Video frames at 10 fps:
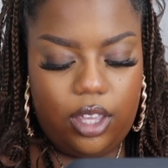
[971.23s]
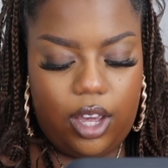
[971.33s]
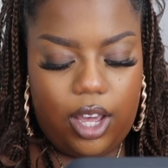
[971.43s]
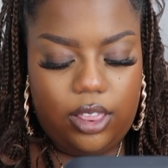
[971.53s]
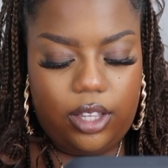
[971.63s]

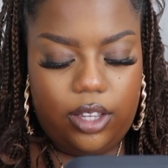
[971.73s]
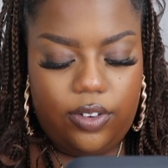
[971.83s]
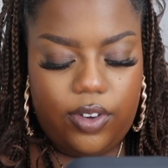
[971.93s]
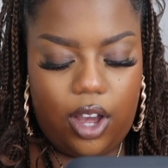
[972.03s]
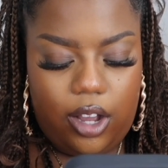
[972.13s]
I
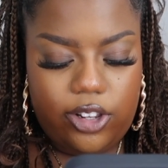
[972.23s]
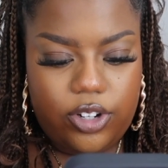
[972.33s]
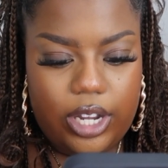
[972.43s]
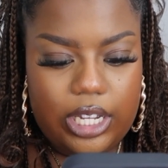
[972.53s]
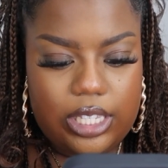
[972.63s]
love
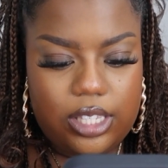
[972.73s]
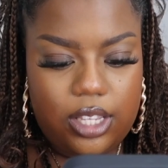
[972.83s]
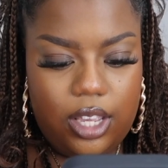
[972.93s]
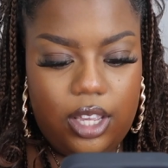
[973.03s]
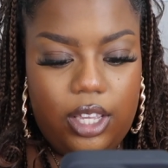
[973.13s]
contrast.
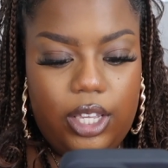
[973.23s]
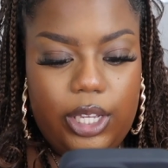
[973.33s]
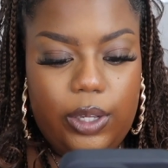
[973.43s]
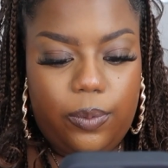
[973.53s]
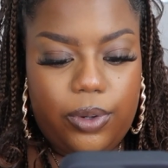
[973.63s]

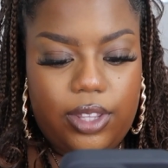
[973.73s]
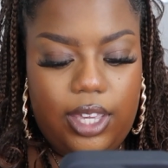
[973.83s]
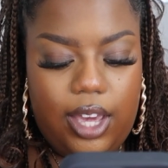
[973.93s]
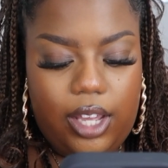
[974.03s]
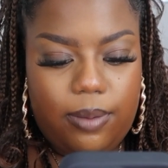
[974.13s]
It really
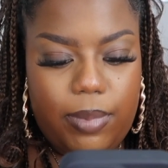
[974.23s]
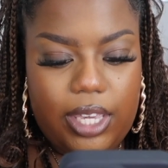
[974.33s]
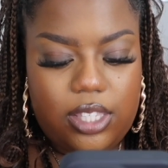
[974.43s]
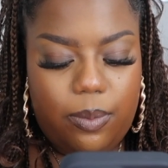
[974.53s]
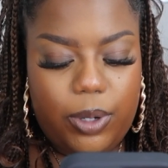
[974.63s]
kind of
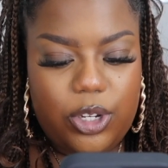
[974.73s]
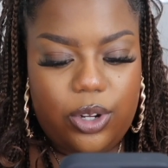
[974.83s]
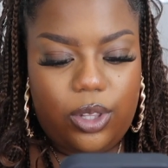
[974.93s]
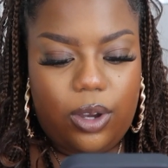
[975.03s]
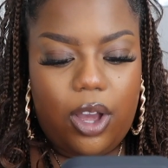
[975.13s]
makes the
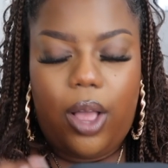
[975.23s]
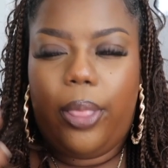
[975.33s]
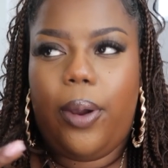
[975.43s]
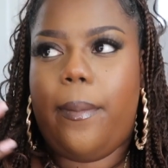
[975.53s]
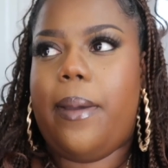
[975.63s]
picture look a
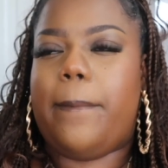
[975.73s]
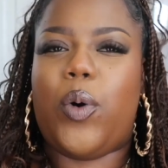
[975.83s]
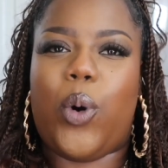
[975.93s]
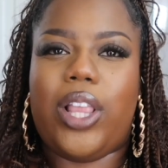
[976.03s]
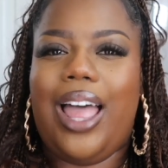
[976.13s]
little bit
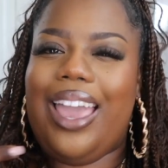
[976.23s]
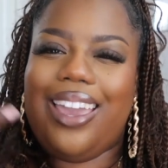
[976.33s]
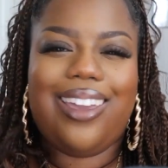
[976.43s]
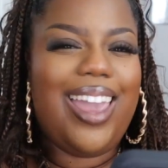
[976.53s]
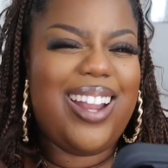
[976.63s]
more
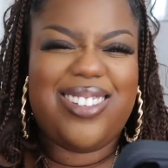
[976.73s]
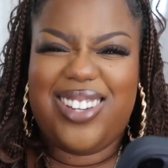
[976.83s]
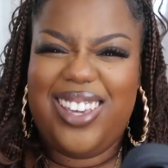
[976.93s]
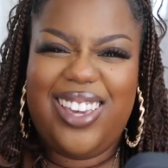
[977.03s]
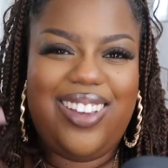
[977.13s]
like
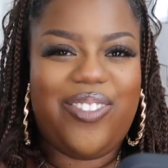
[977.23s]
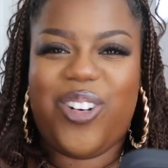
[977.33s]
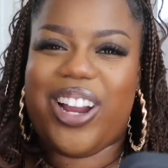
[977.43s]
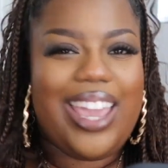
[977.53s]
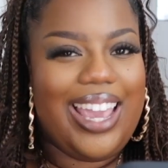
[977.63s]
HD
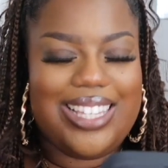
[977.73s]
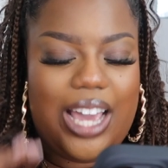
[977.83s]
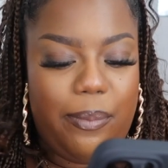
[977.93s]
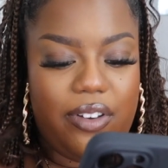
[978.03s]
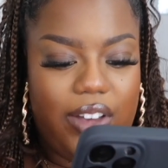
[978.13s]
4K
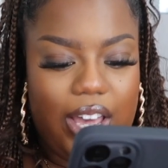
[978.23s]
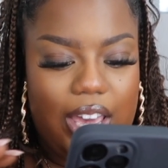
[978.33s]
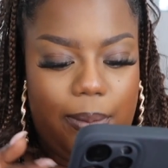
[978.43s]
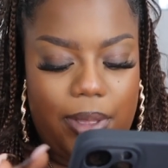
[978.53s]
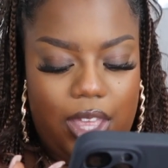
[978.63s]
type of
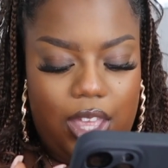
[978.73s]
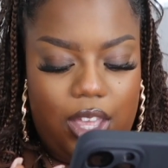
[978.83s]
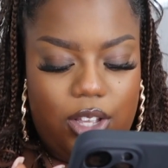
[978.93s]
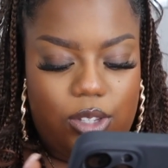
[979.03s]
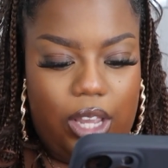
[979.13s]
vibe,
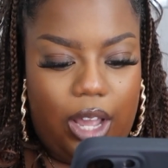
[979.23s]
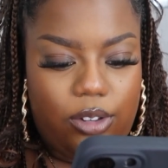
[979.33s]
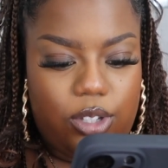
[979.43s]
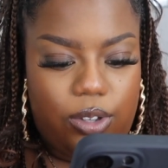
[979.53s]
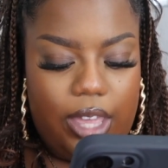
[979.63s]
so
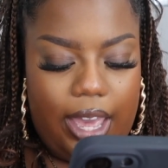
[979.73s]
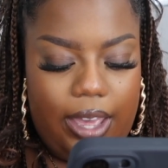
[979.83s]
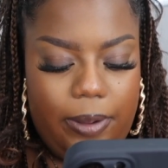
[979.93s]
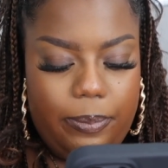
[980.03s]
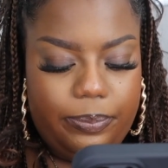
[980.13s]
I'll do
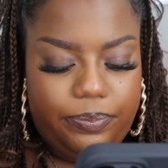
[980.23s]
that.